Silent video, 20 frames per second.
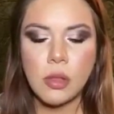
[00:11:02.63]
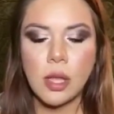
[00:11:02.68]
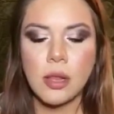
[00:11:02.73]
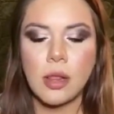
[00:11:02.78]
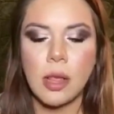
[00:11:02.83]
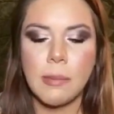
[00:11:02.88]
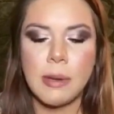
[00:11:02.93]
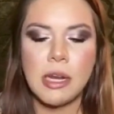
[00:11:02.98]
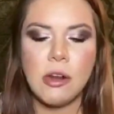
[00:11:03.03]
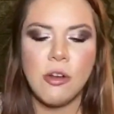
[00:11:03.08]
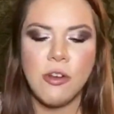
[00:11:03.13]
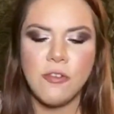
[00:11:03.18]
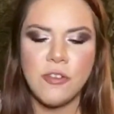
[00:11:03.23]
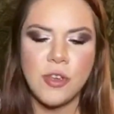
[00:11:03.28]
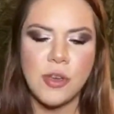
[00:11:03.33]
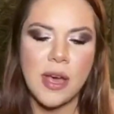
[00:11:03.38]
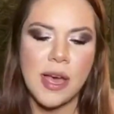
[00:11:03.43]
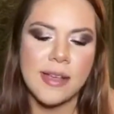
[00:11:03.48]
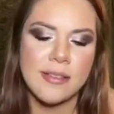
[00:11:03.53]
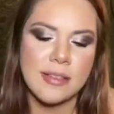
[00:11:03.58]
Let me know if you
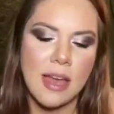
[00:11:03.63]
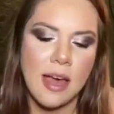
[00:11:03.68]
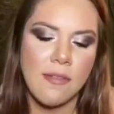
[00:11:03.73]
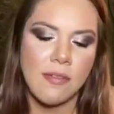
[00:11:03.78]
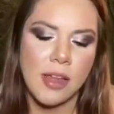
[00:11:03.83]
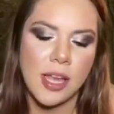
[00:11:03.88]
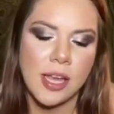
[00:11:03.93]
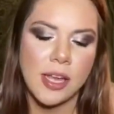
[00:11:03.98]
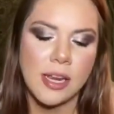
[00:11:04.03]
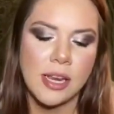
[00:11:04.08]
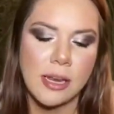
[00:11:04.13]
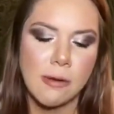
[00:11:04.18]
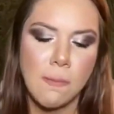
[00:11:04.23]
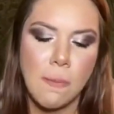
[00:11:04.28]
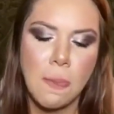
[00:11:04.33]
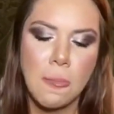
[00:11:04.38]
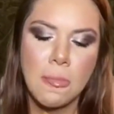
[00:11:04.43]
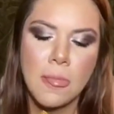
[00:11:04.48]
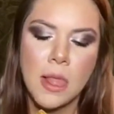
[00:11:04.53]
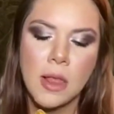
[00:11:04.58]
guys have like any
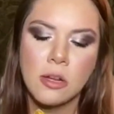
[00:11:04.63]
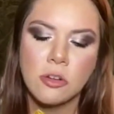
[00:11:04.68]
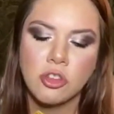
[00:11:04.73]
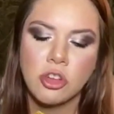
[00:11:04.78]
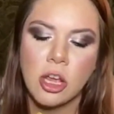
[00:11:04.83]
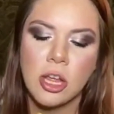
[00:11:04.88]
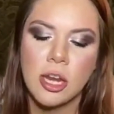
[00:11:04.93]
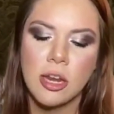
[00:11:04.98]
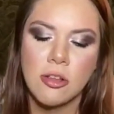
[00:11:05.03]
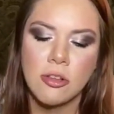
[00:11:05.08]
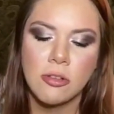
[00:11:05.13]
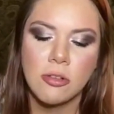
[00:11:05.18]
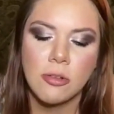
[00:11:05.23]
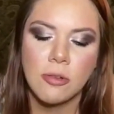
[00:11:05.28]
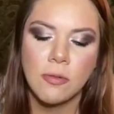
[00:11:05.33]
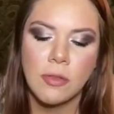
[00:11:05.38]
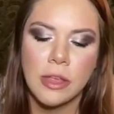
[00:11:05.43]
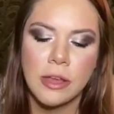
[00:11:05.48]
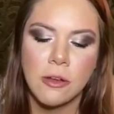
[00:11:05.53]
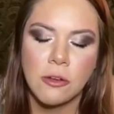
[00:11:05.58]
Chinese,
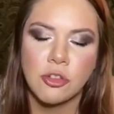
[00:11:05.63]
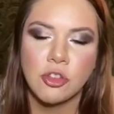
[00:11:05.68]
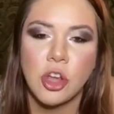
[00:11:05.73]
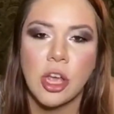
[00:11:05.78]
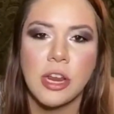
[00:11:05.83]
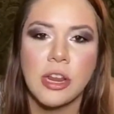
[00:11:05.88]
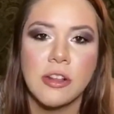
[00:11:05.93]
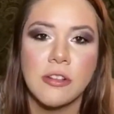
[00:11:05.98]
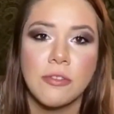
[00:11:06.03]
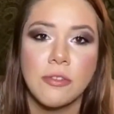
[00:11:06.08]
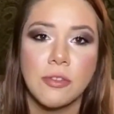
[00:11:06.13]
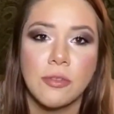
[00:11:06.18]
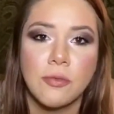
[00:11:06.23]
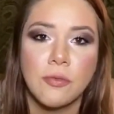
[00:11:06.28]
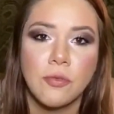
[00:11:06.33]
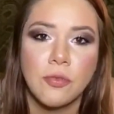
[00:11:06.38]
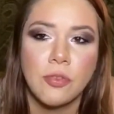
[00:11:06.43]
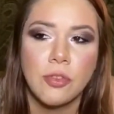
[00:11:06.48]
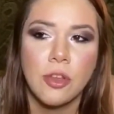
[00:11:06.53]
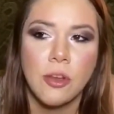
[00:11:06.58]
like your
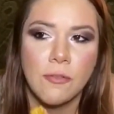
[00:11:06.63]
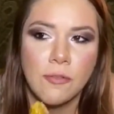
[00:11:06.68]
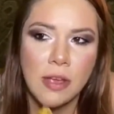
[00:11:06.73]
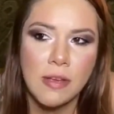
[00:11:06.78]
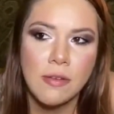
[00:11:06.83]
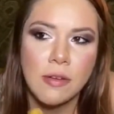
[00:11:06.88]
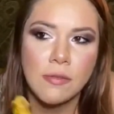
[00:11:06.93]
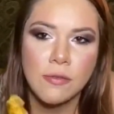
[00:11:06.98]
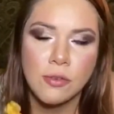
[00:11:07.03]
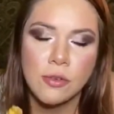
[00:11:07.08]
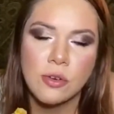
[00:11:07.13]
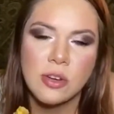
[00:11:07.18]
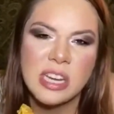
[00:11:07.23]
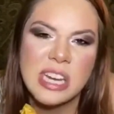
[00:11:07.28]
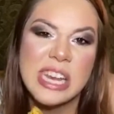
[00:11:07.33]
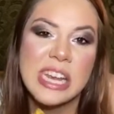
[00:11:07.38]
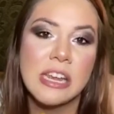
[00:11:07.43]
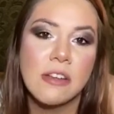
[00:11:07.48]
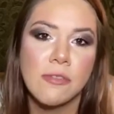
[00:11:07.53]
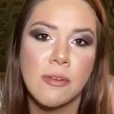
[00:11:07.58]
favorite food to
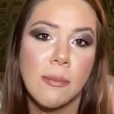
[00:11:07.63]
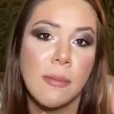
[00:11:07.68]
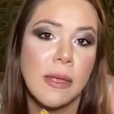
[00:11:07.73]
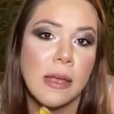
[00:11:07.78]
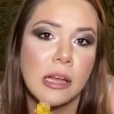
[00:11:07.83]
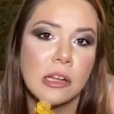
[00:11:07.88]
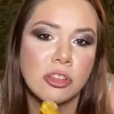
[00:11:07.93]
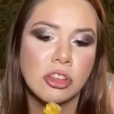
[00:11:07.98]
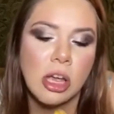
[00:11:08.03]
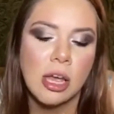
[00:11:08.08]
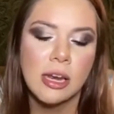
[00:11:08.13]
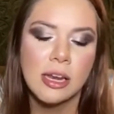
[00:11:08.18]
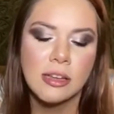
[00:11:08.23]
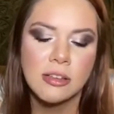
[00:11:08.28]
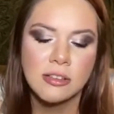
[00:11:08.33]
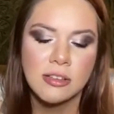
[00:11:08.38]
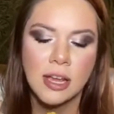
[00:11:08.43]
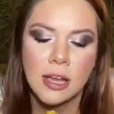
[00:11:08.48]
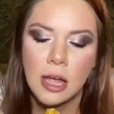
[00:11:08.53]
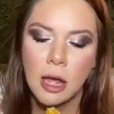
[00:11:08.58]
eat from like a Chinese
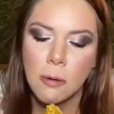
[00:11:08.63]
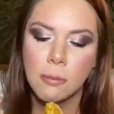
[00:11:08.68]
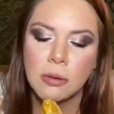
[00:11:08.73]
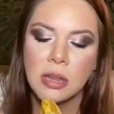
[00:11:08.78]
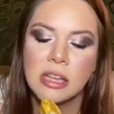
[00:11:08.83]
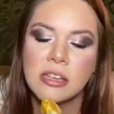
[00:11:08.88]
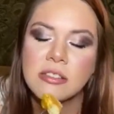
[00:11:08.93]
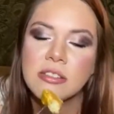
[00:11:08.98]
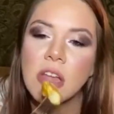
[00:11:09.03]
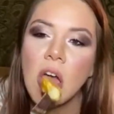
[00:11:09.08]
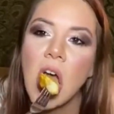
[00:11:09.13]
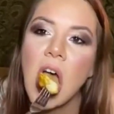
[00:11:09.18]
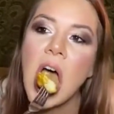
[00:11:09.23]
takeout place.